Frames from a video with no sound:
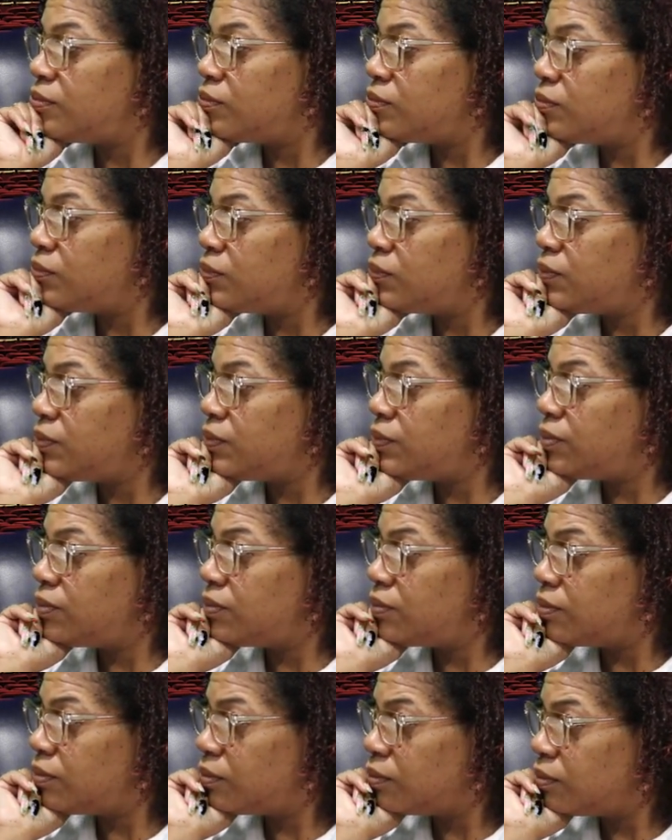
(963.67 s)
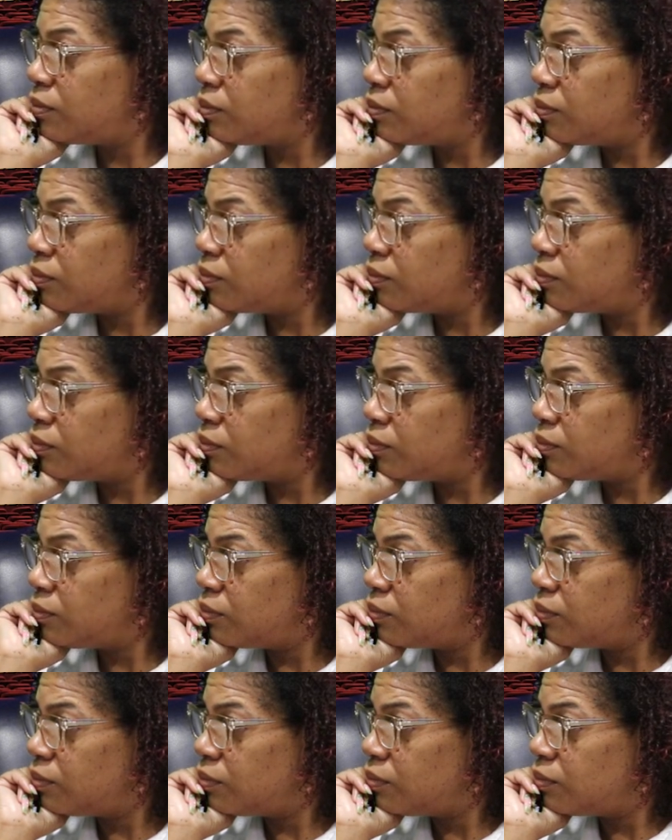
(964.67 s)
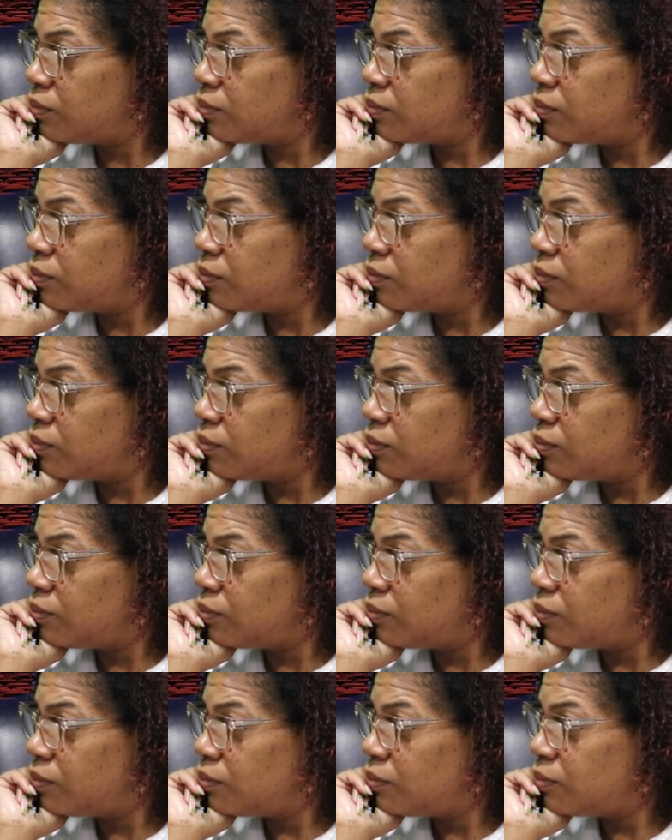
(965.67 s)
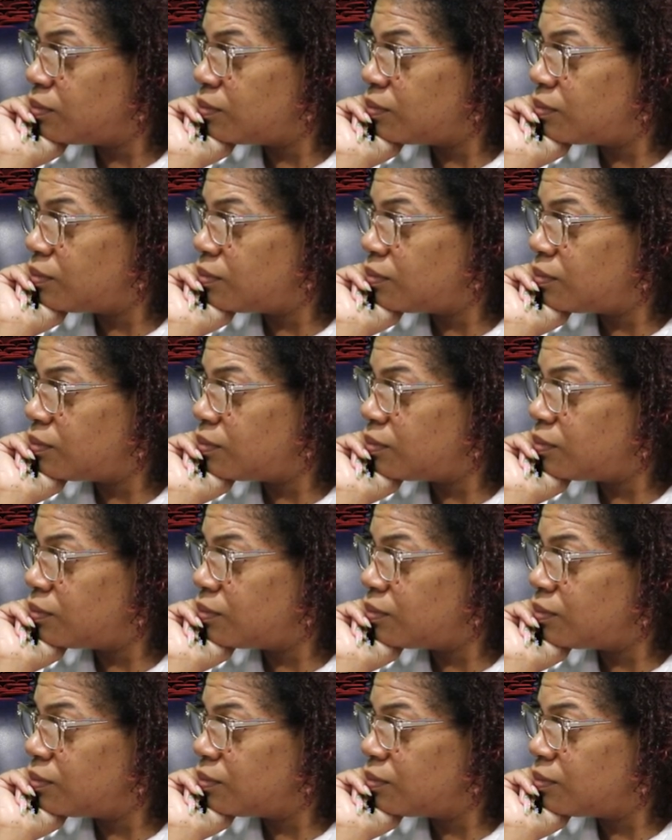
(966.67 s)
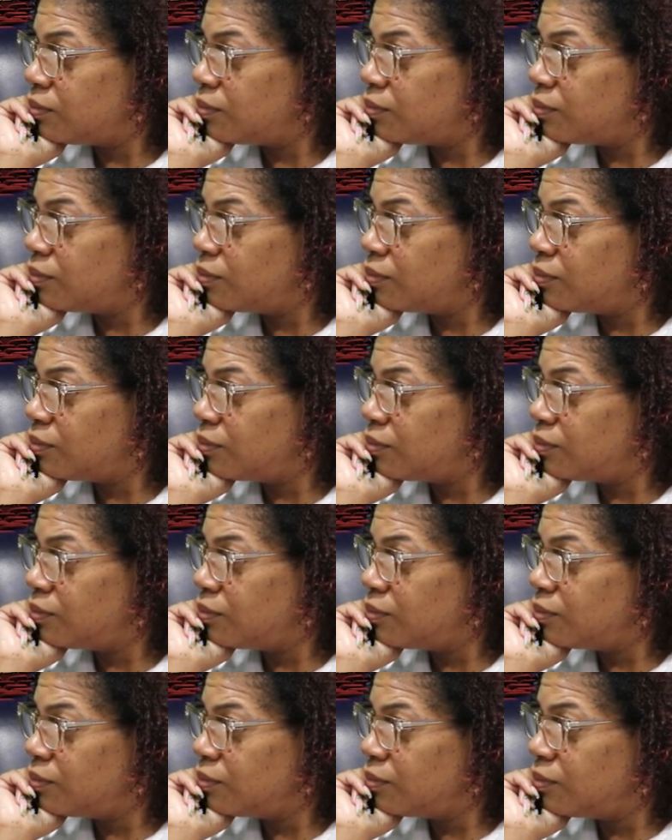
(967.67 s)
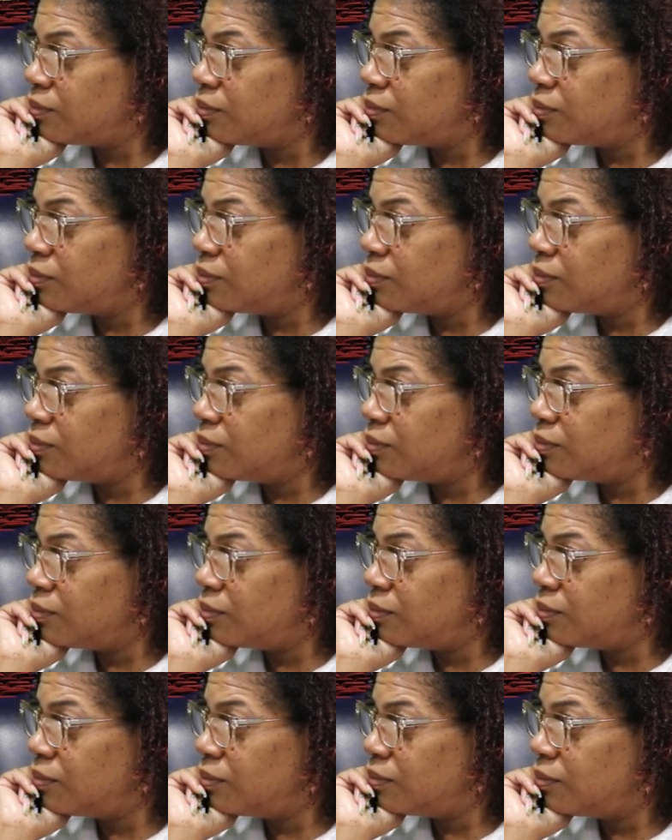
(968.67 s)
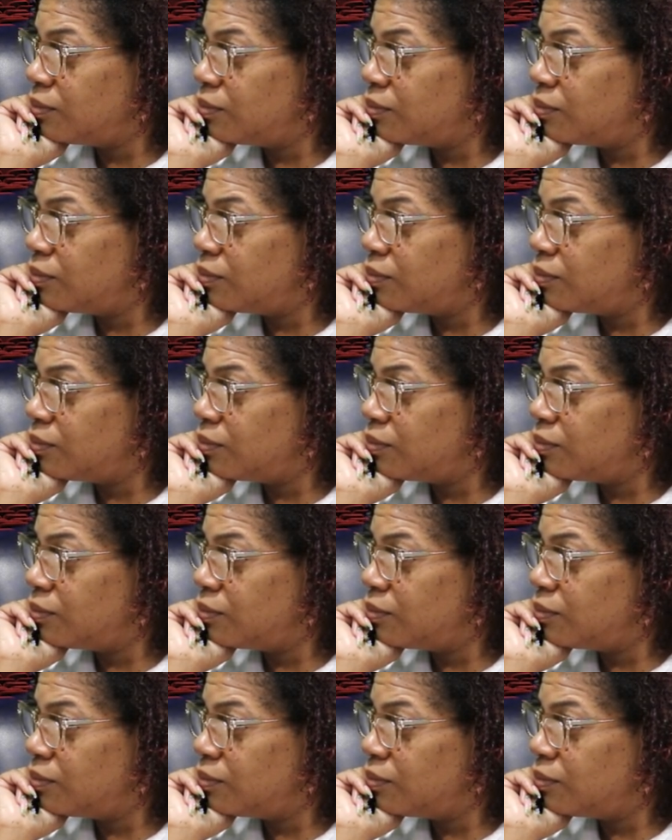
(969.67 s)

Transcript: No words are spoken by the person on screen.